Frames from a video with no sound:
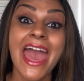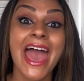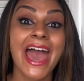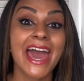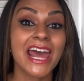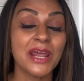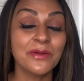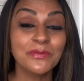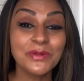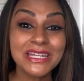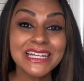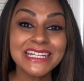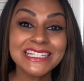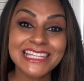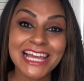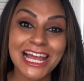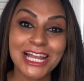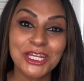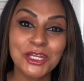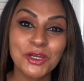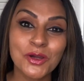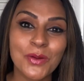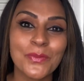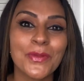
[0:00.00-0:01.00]
and I'm going to tell
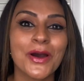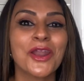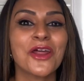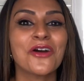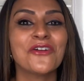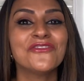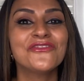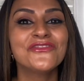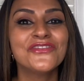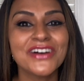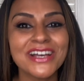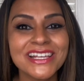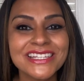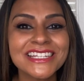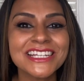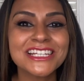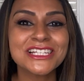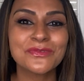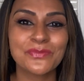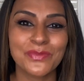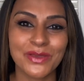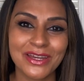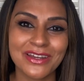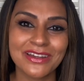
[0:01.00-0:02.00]
you about our first
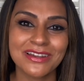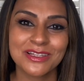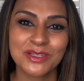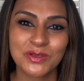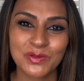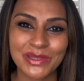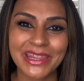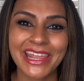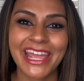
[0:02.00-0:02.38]
experience with the